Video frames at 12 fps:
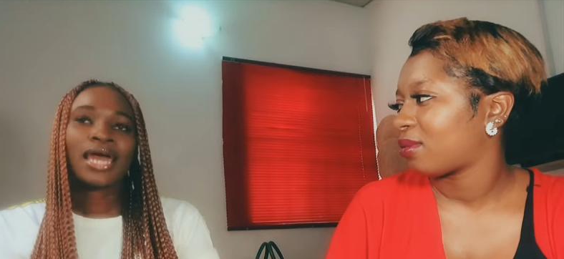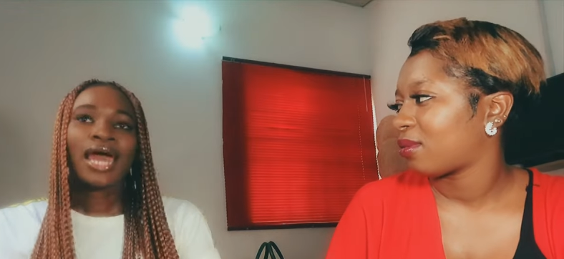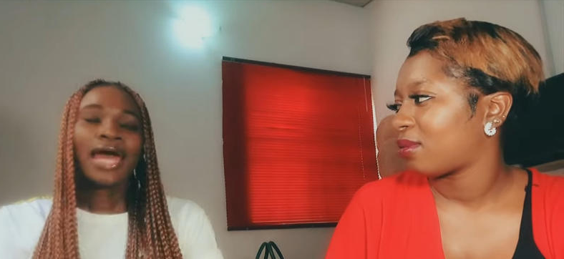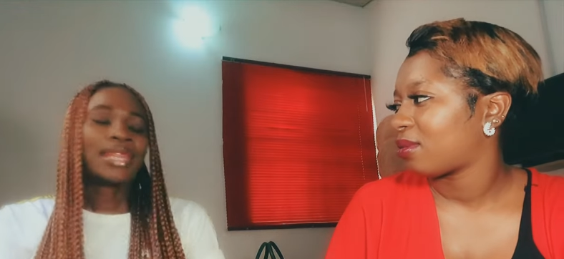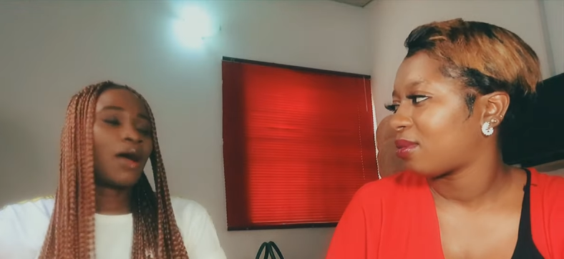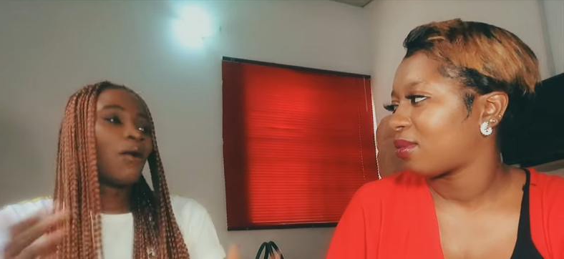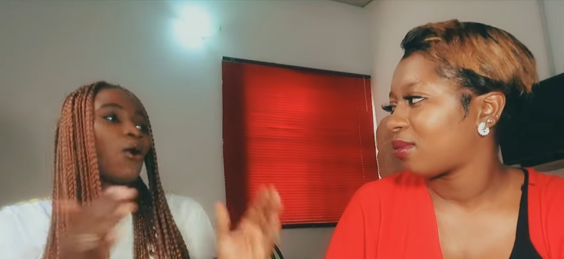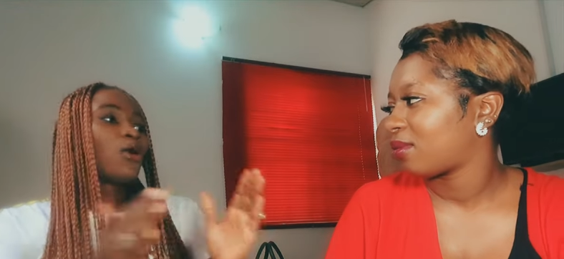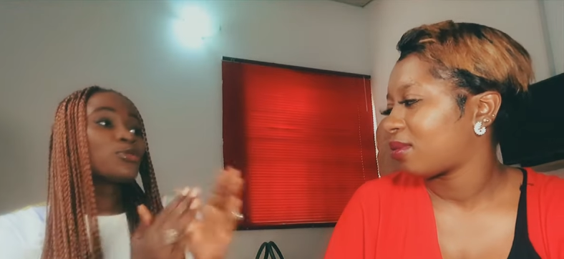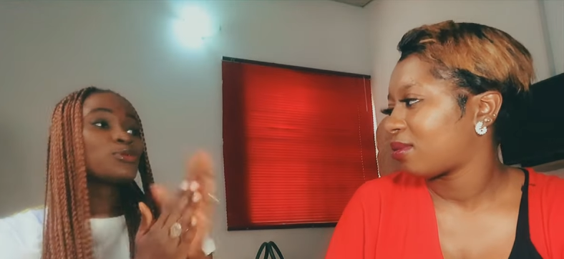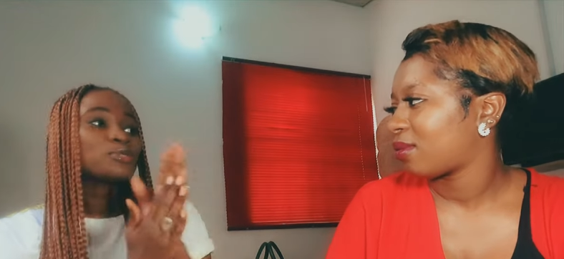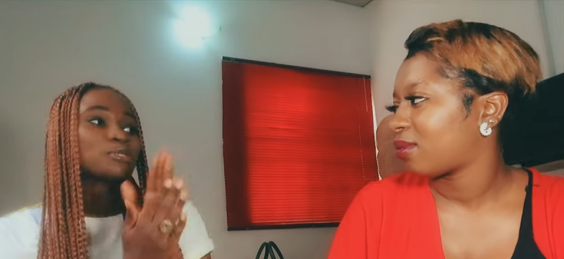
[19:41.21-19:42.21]
Speaker 1: Now, all
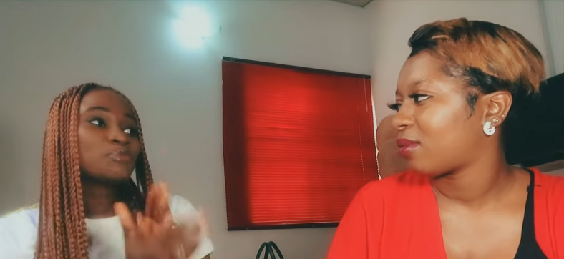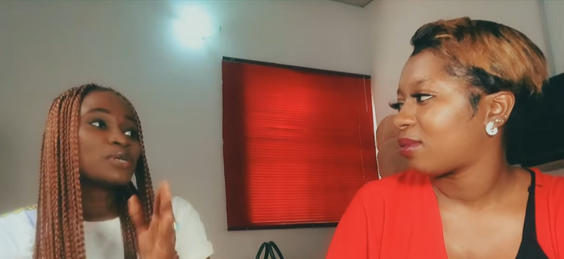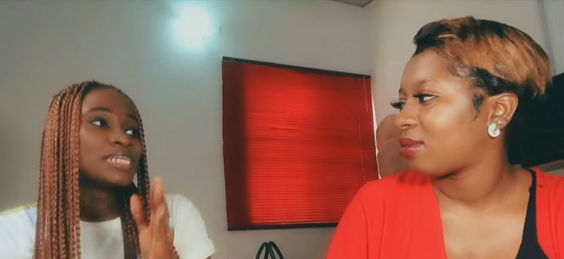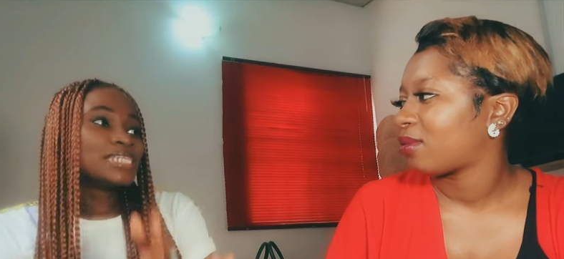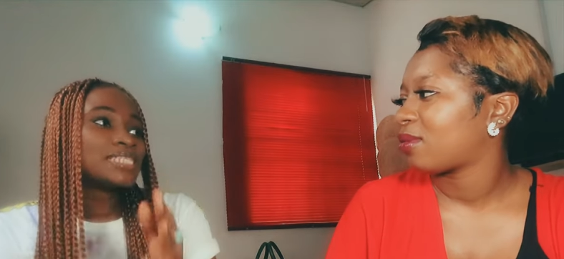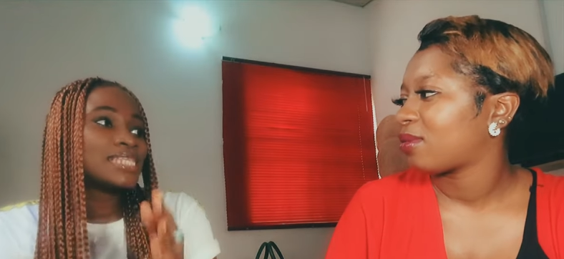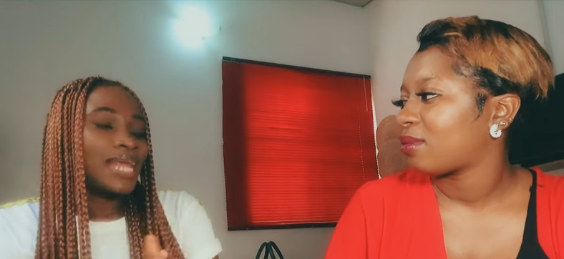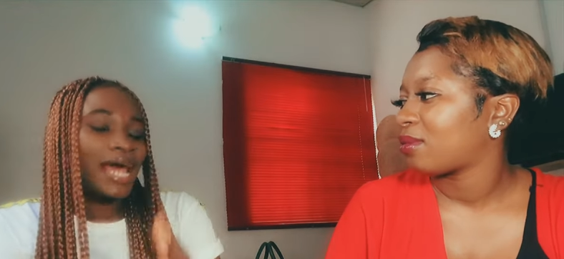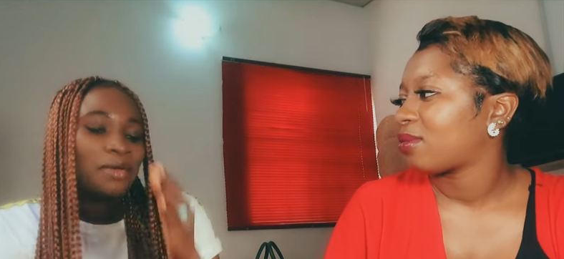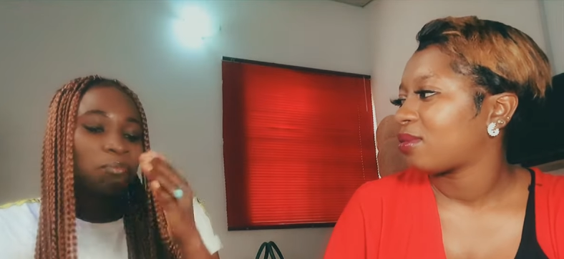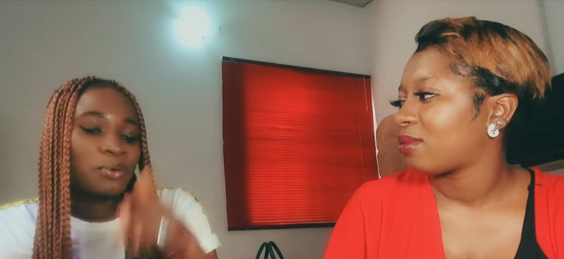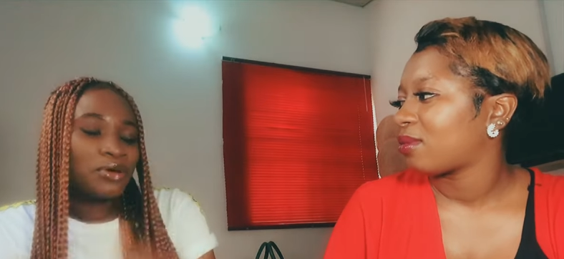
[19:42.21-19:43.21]
those monies that I
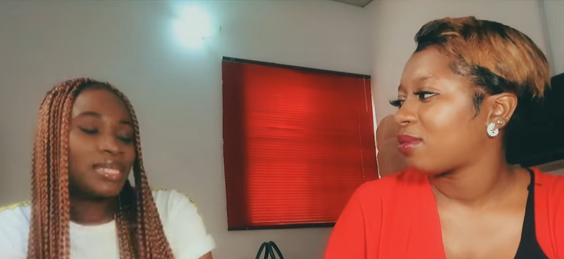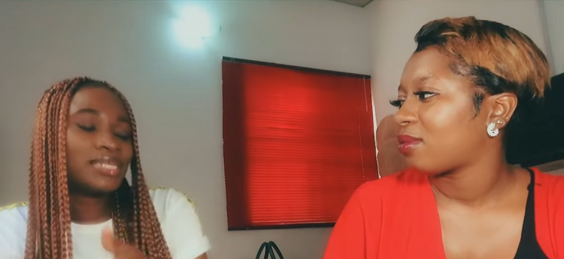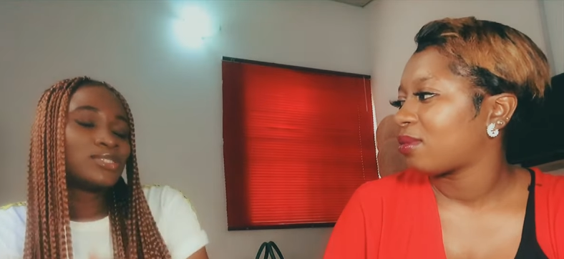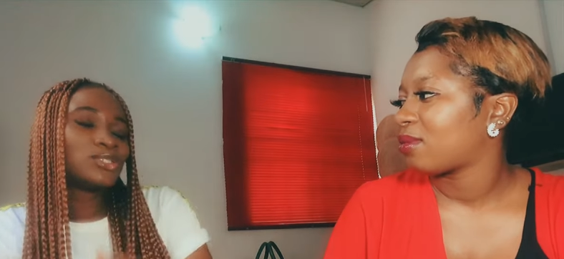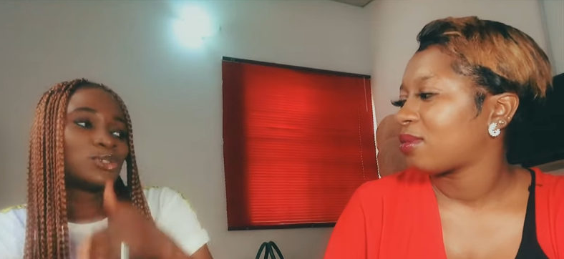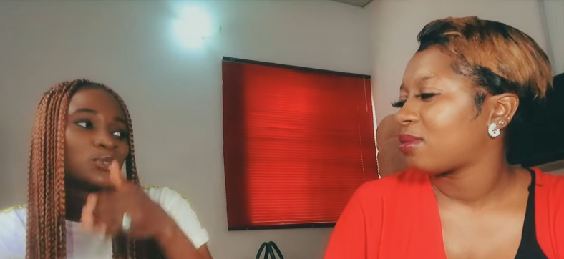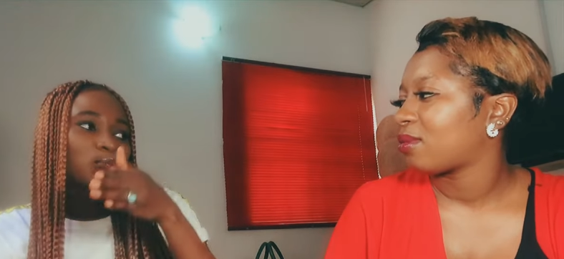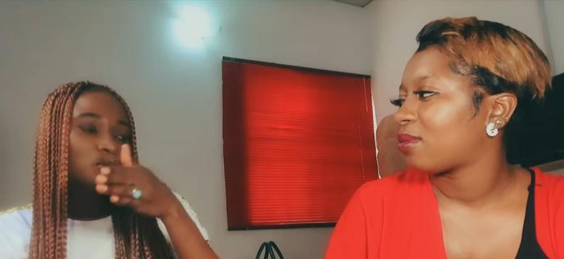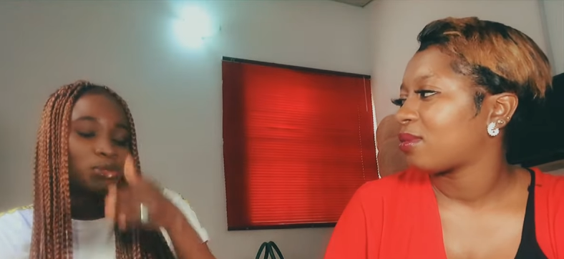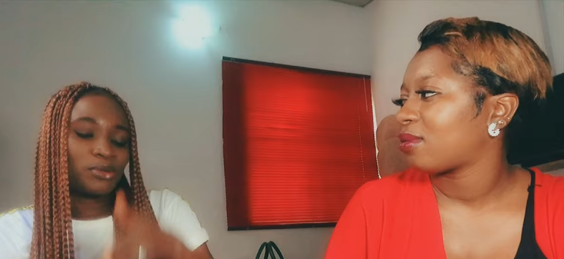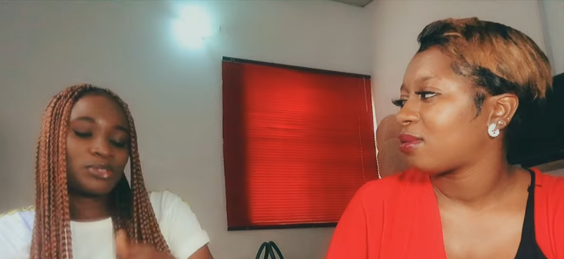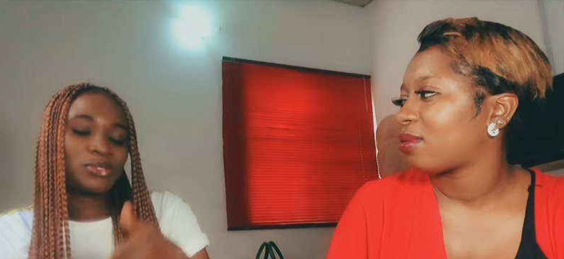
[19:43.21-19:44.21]
put into
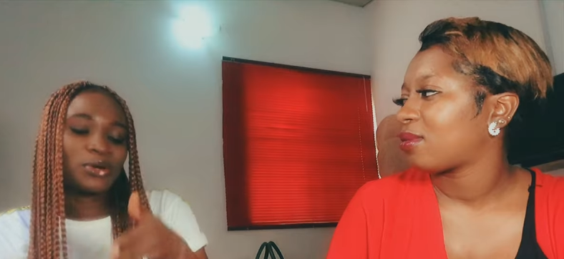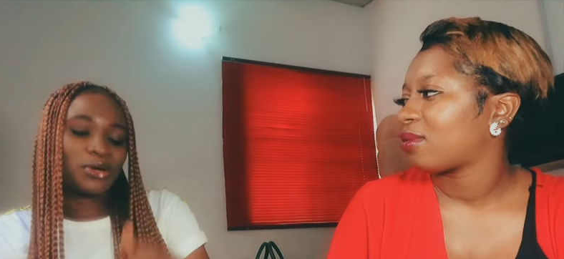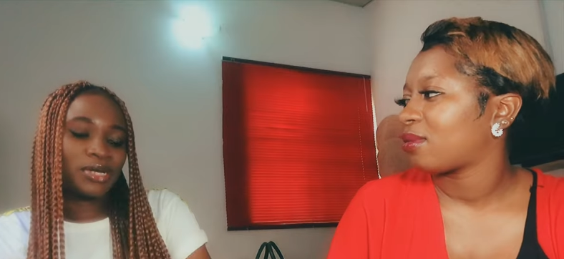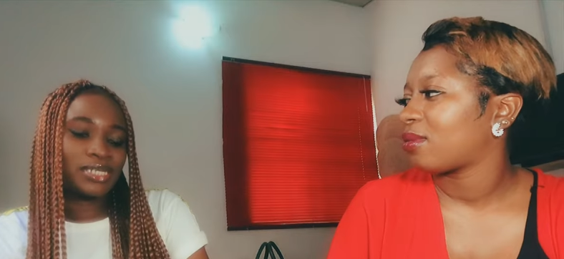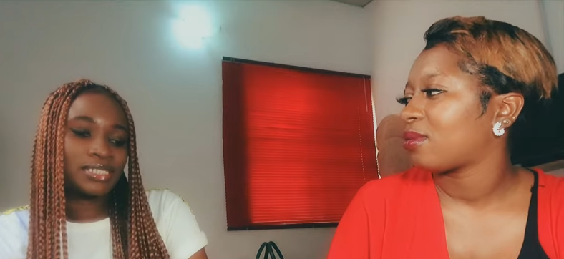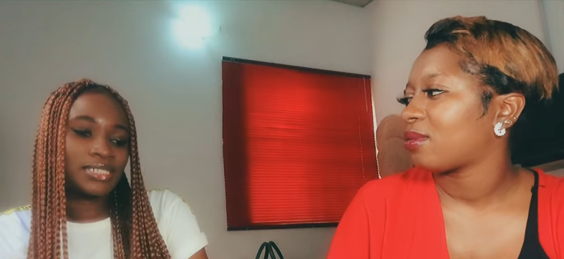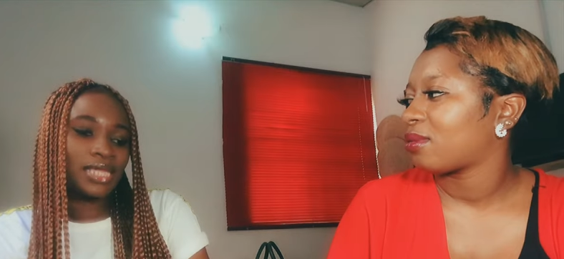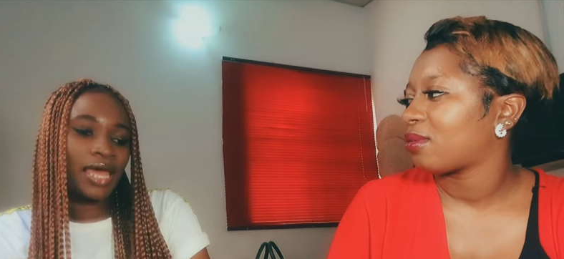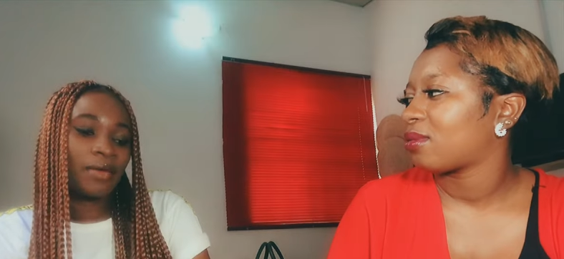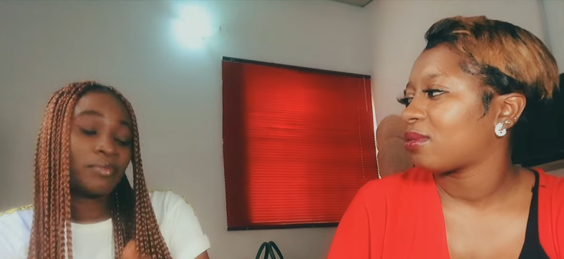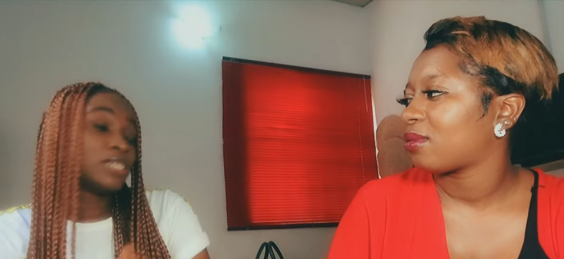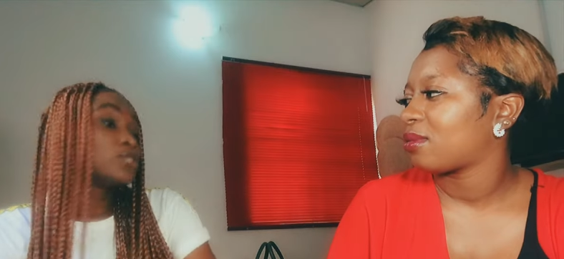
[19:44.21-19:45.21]
cryptocurrency and um,
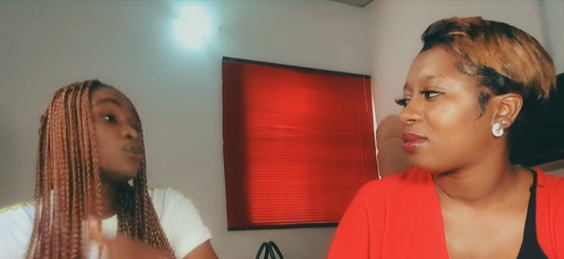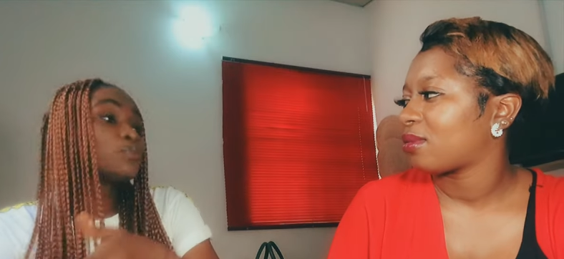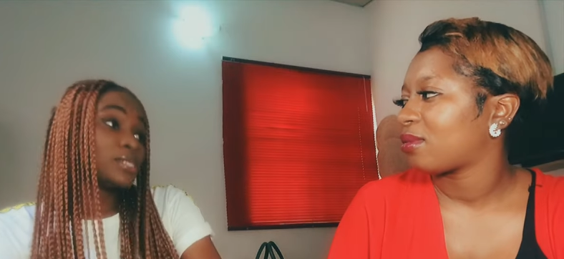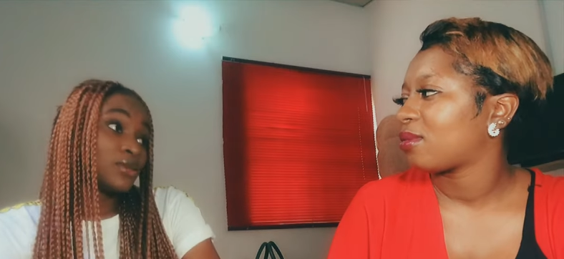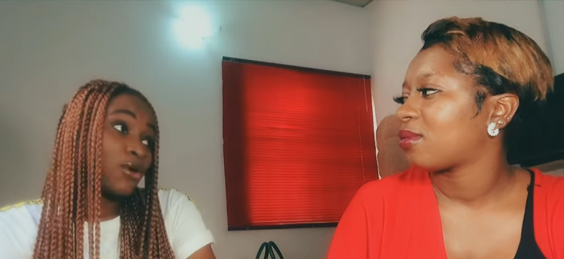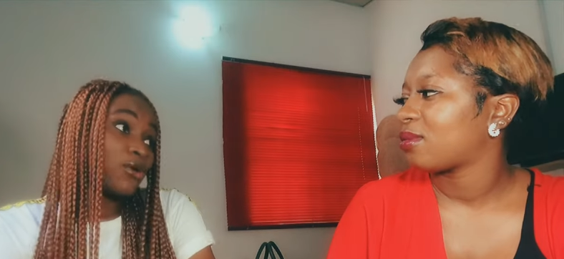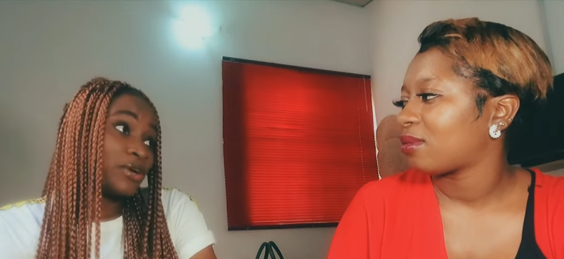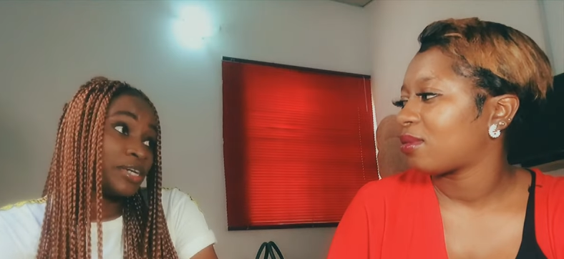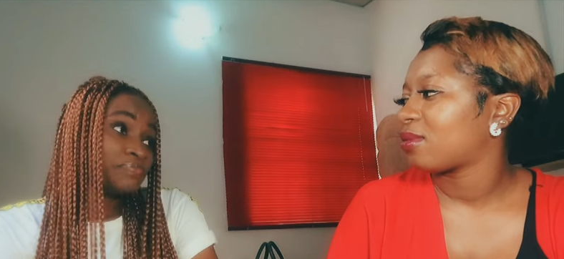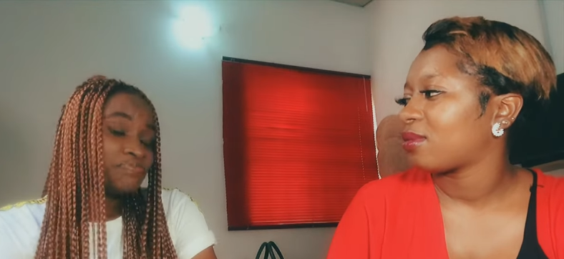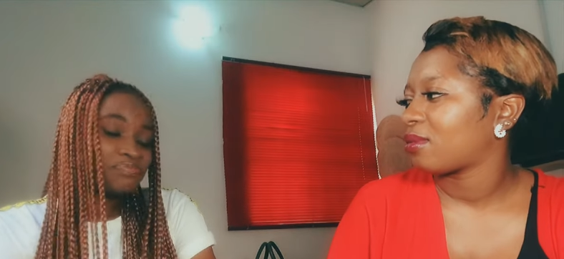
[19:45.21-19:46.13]
into Bitcoin,